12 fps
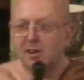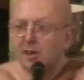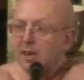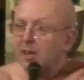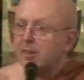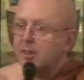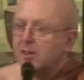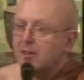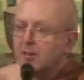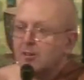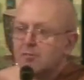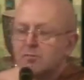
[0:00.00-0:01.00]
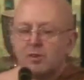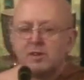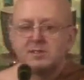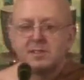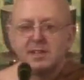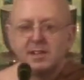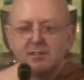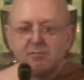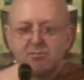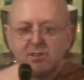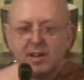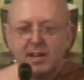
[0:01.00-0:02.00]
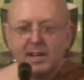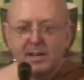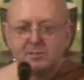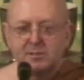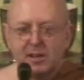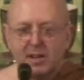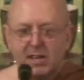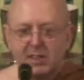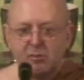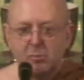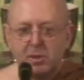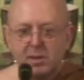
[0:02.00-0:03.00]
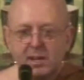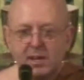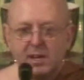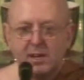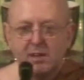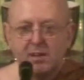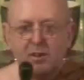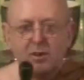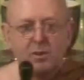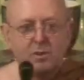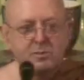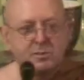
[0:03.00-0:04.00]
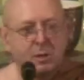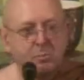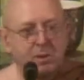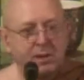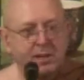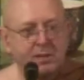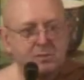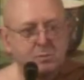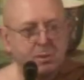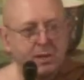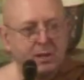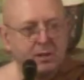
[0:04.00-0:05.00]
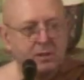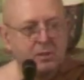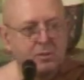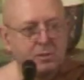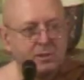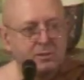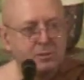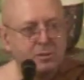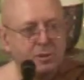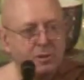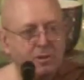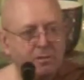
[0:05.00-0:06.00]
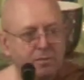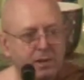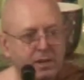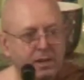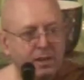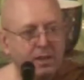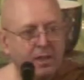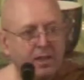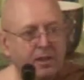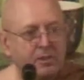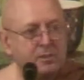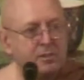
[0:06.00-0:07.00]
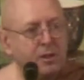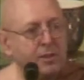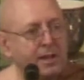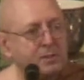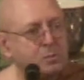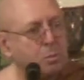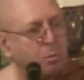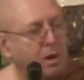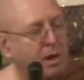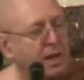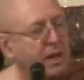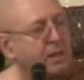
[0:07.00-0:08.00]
know, like the Ronnie's kid crying outside at the beginning, or somebody else making a noise or coughing. Do you know that's why